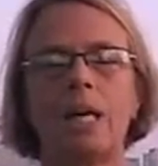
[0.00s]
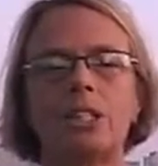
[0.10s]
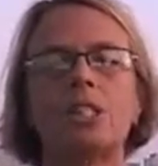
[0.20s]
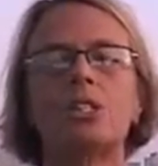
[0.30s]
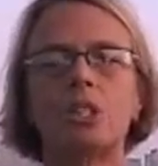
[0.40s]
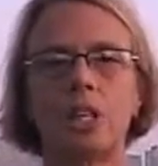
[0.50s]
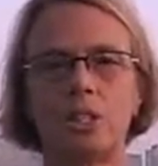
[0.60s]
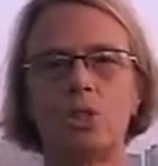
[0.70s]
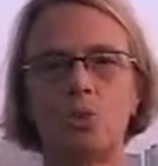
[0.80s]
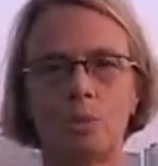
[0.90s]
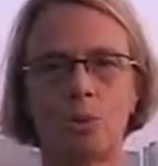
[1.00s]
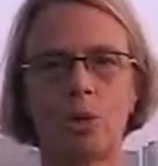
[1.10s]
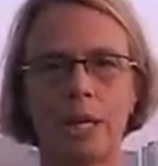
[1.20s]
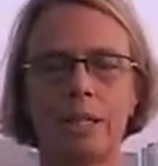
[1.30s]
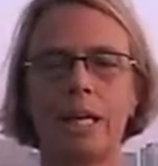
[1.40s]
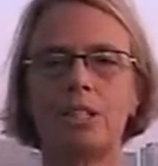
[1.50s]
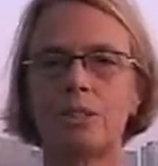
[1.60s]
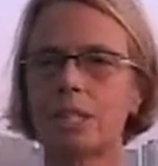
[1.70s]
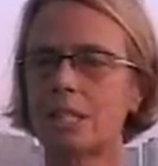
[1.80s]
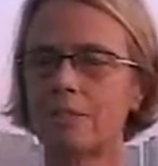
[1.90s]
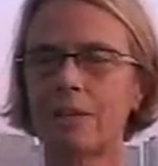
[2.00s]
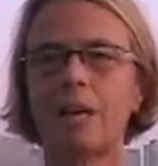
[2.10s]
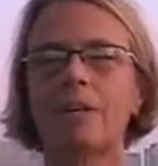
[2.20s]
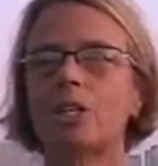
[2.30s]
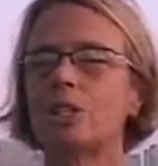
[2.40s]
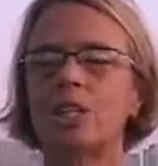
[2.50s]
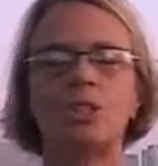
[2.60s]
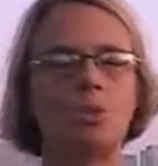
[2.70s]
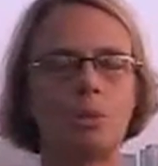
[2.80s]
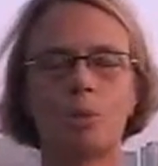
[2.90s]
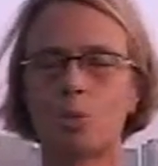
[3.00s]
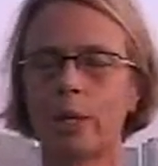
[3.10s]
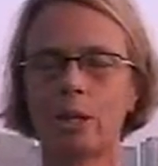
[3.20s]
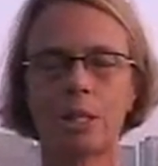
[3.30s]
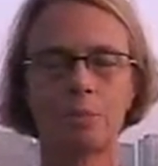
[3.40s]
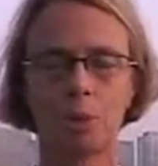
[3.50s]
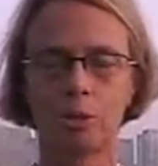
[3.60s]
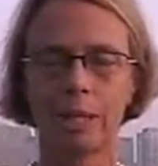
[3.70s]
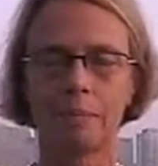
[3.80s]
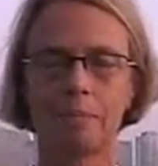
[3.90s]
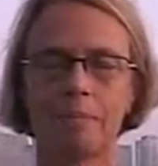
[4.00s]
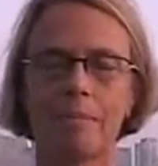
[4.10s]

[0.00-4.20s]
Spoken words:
I just could not do one more. At the age of 65, I could not do one more weight loss program.